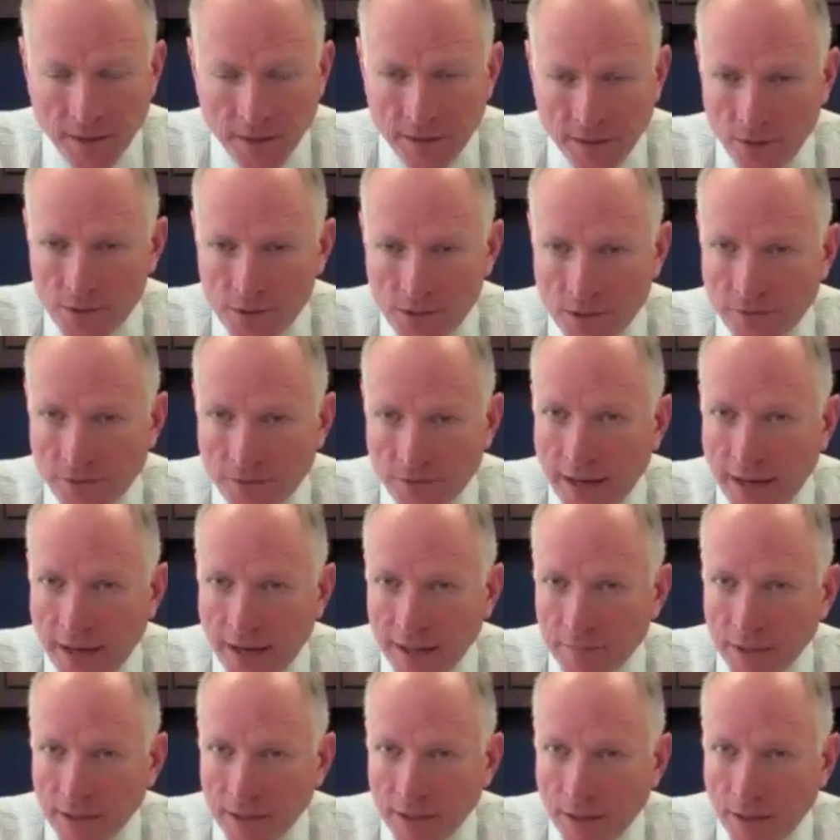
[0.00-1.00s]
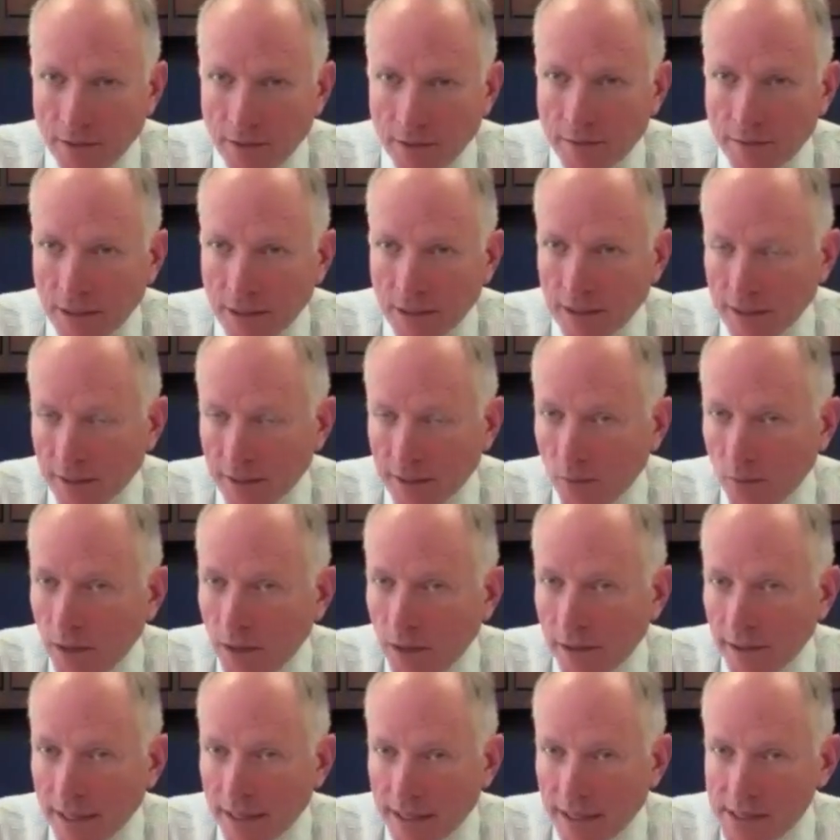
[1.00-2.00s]
those are fine, but ultimately the
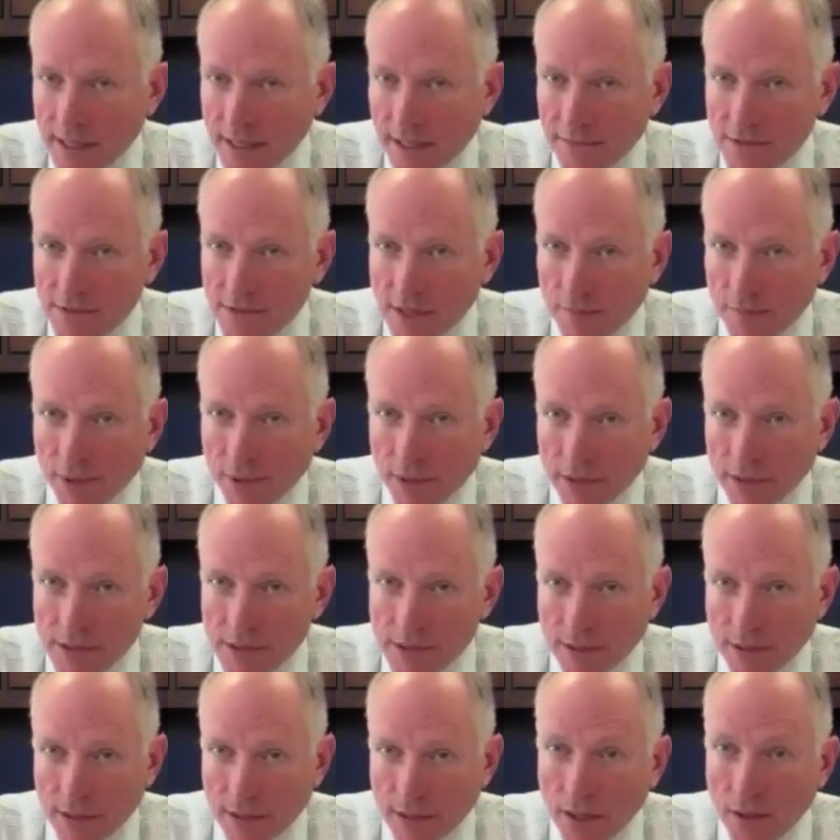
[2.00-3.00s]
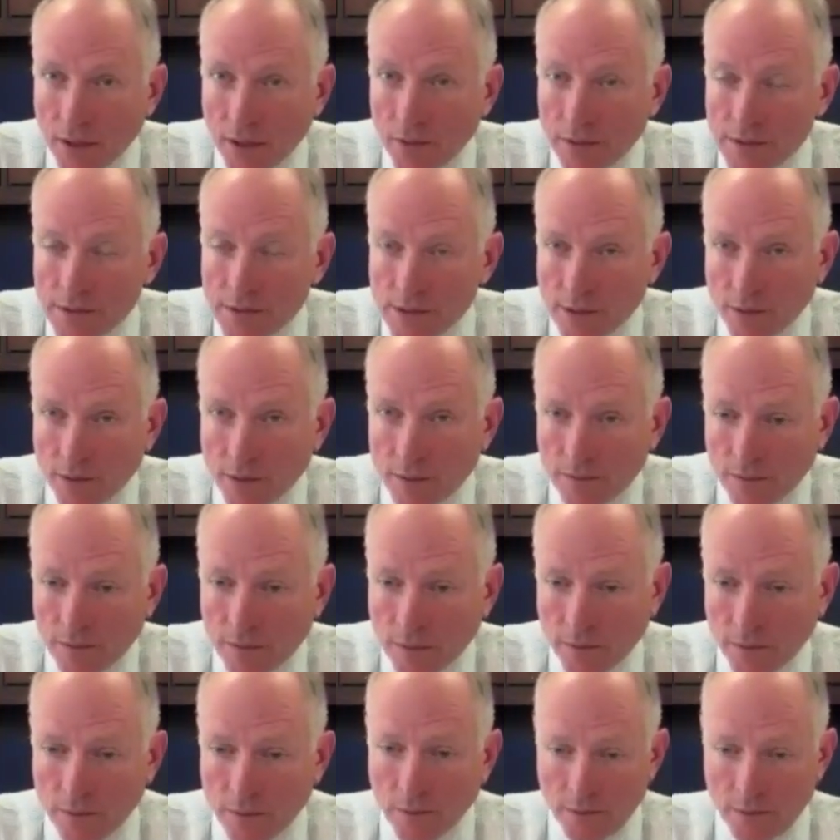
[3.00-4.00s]
water has to have some place to go. And
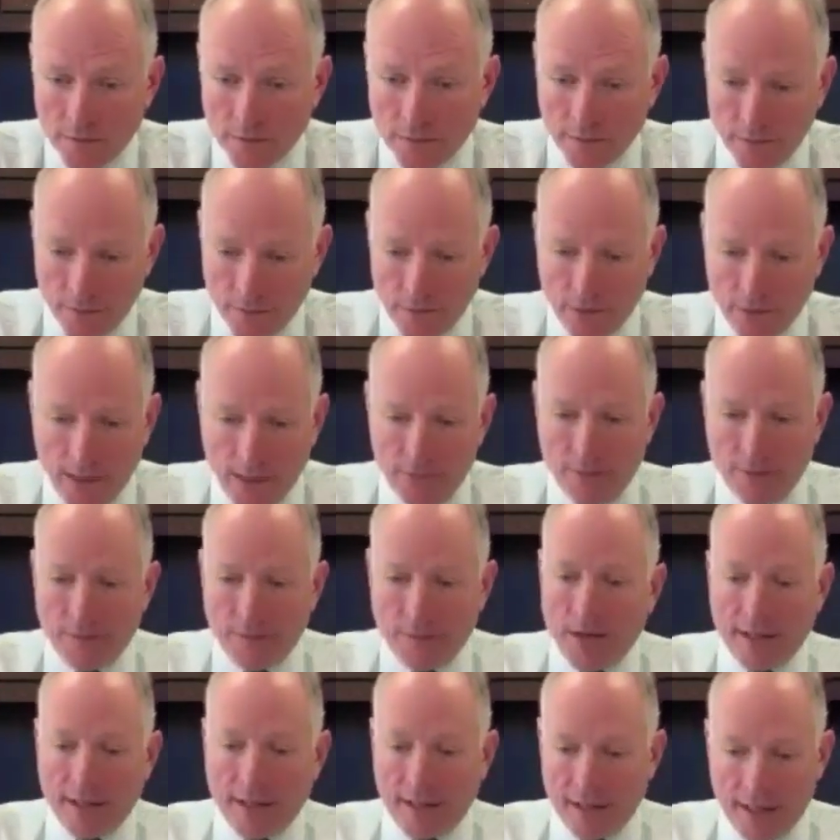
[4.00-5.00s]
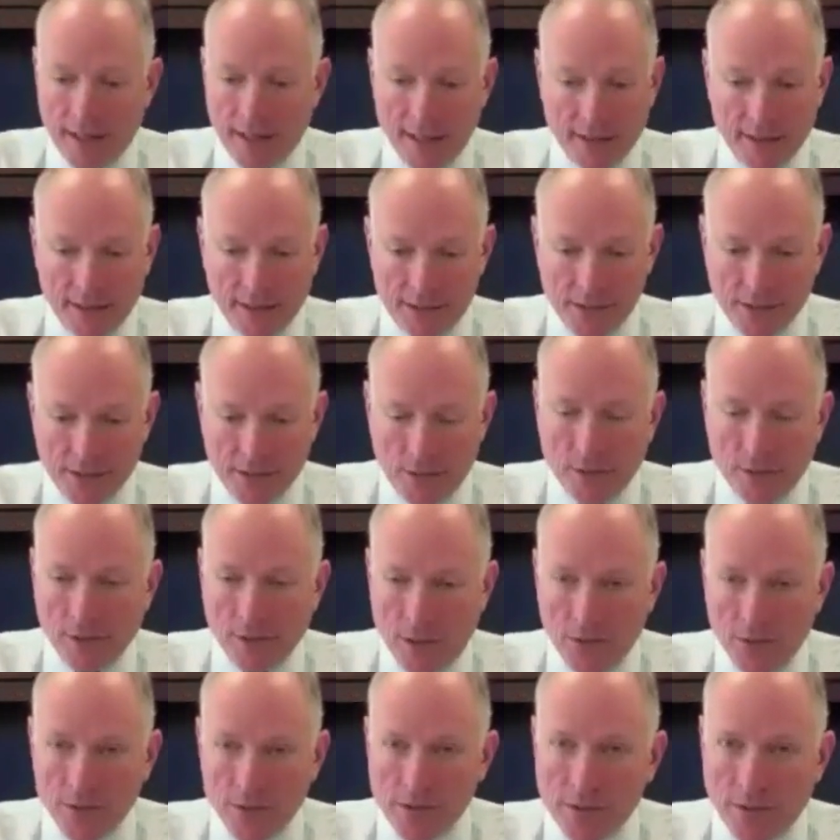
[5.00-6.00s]
so when you have a parking lot that's so
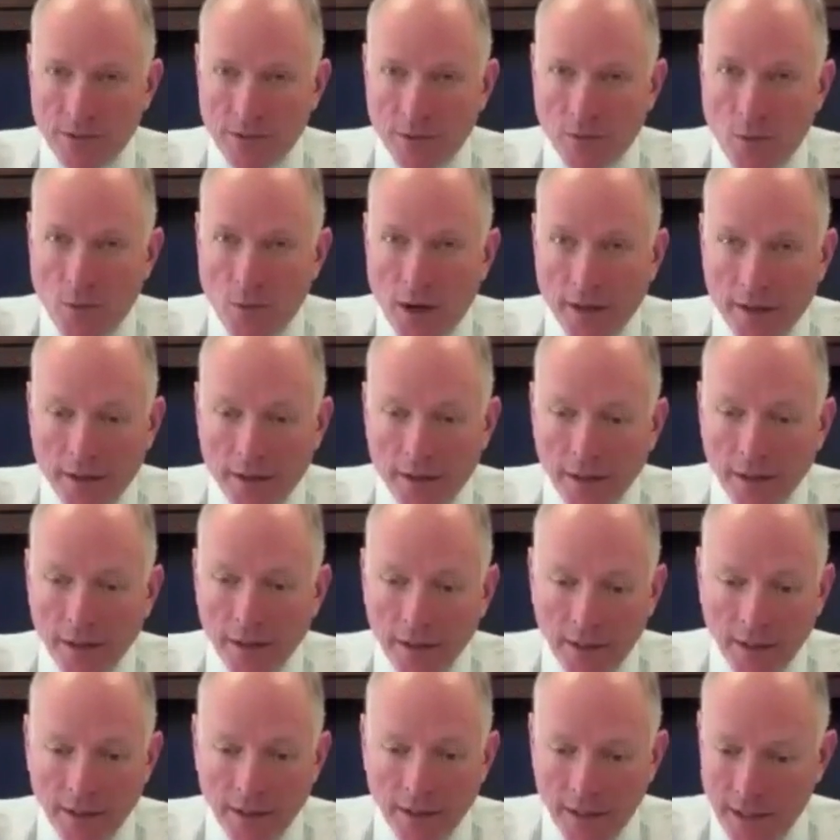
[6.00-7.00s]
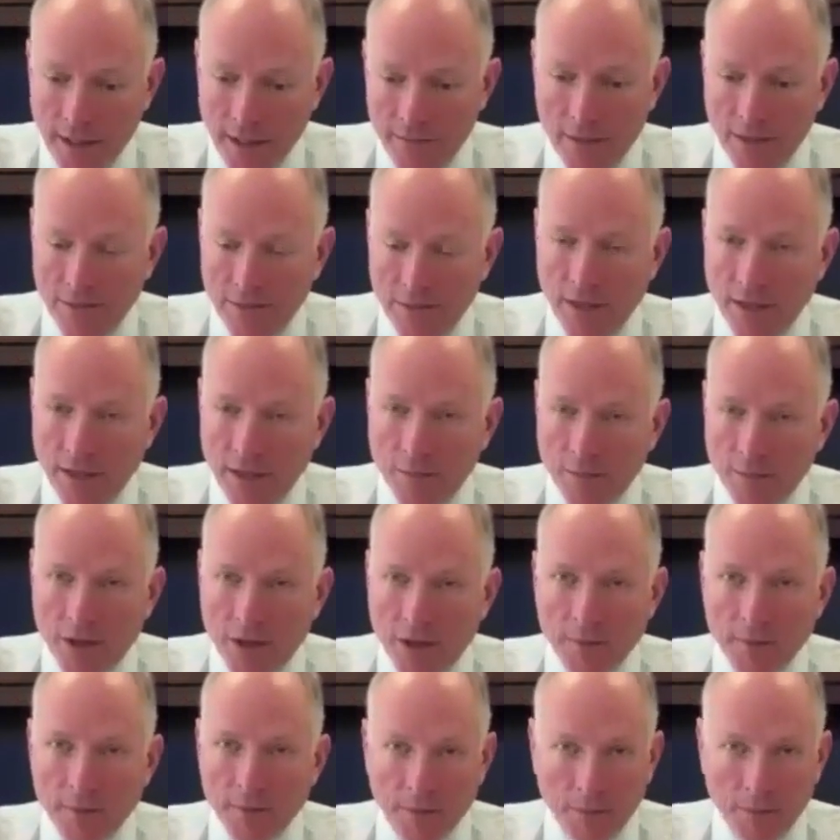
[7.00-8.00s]
close to the water, even if you had a
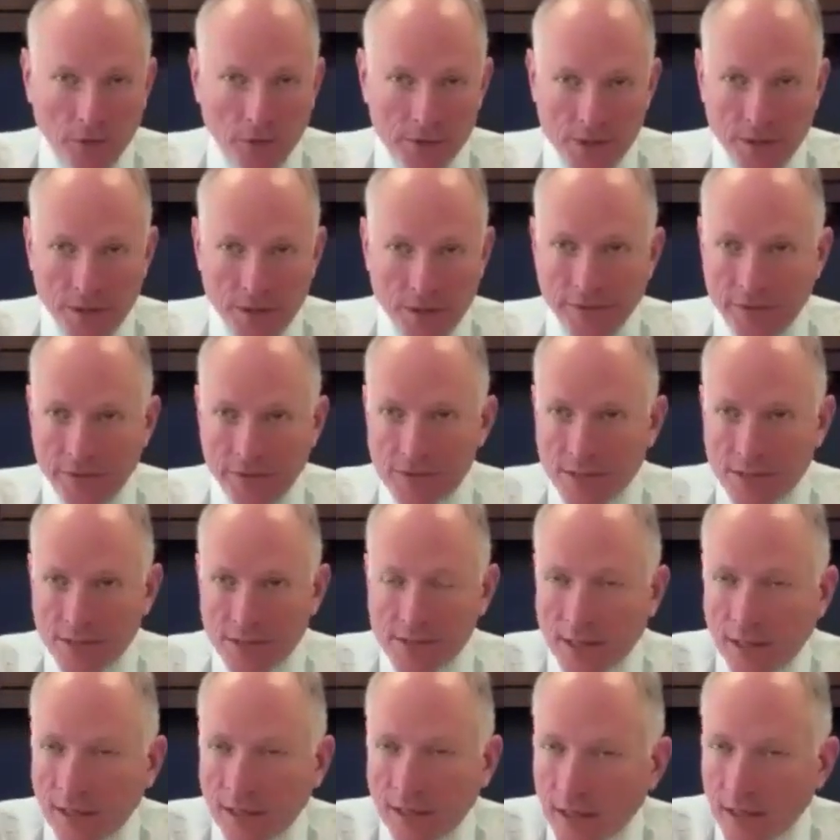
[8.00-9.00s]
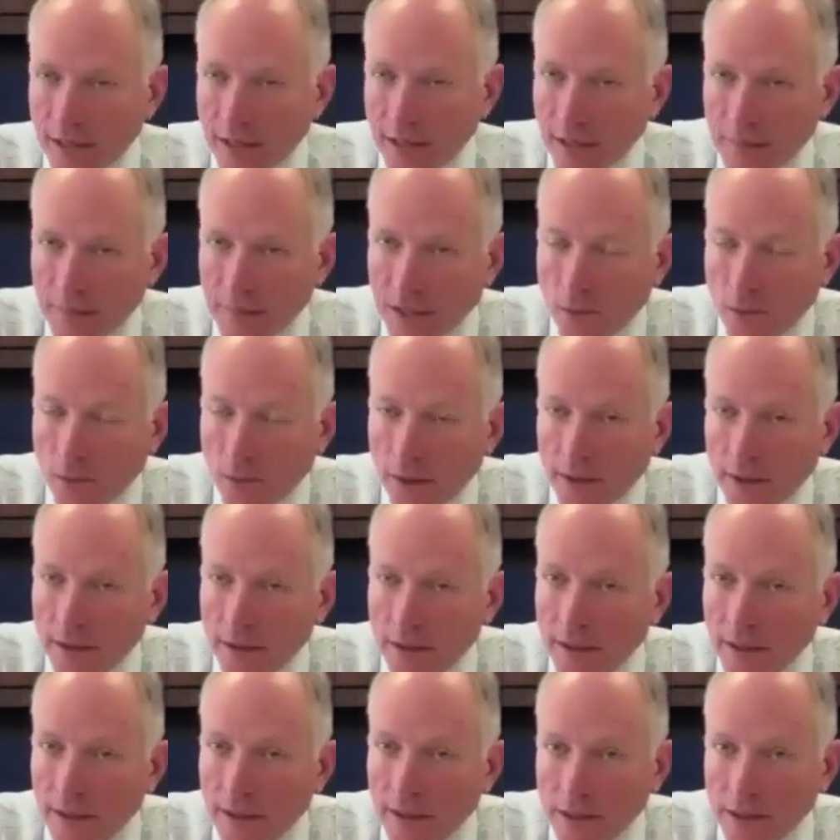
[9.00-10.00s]
permeable surface, it's unclear to me
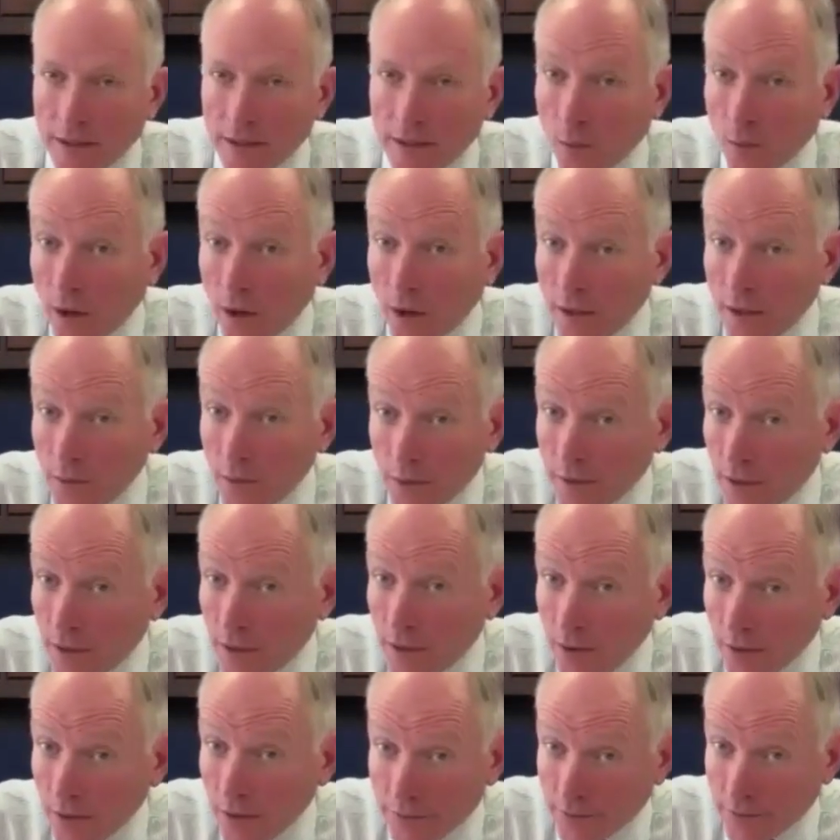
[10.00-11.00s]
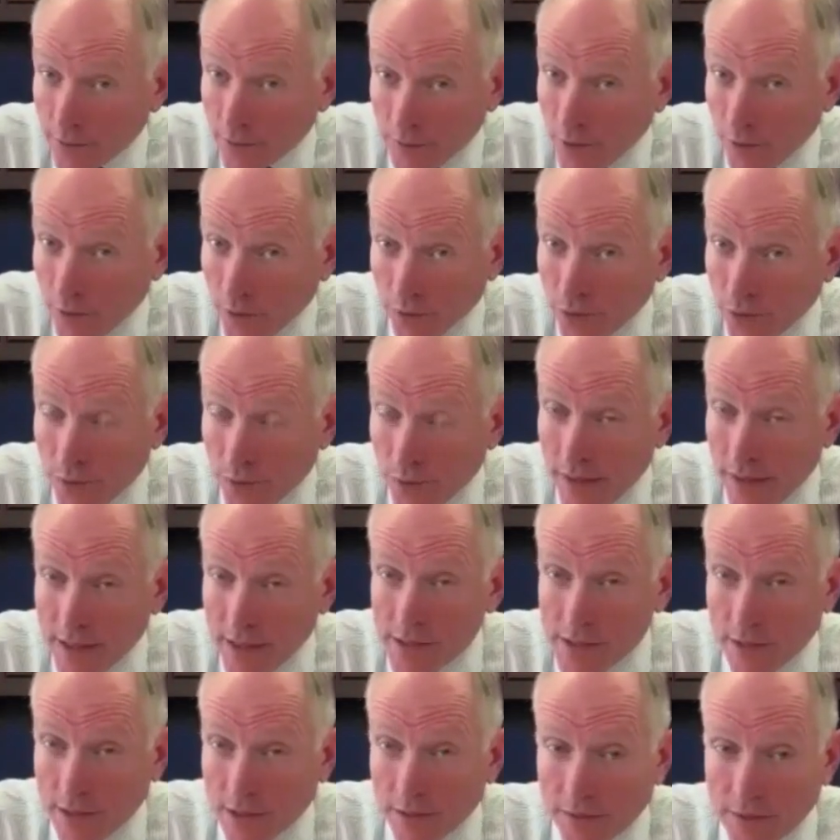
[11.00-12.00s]
where the water would go, if it would go through
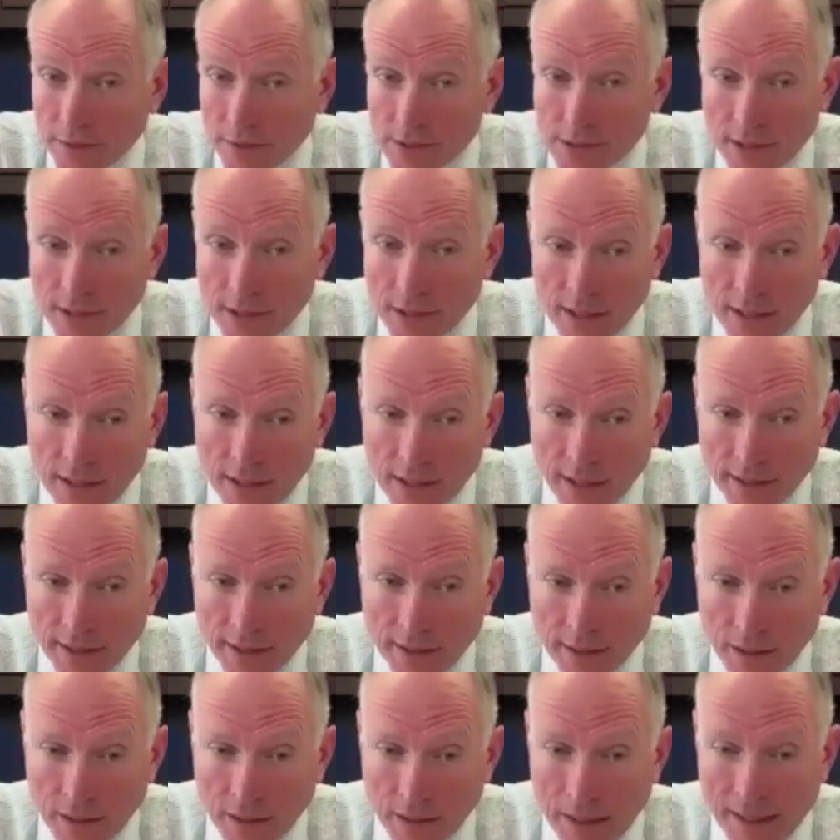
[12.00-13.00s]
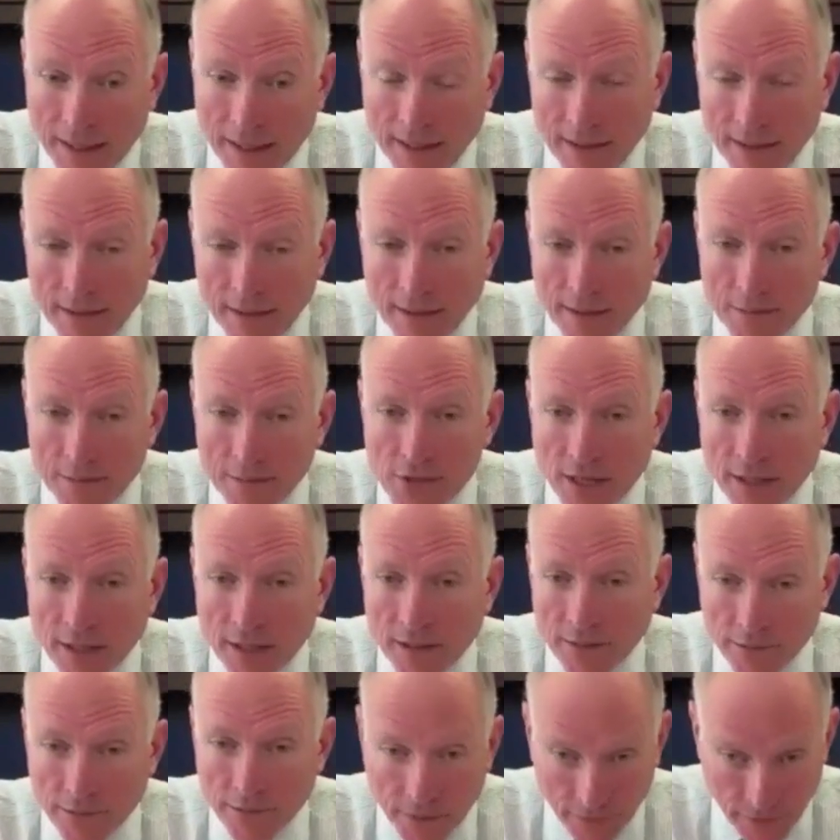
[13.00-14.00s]
that surface. I think the main
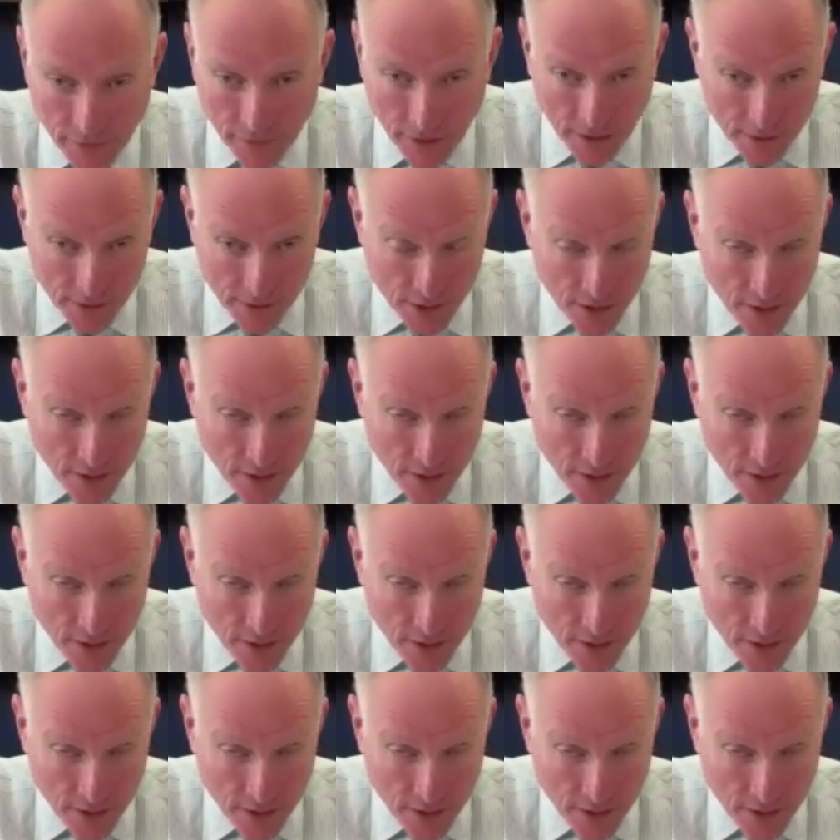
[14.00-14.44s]
objective of the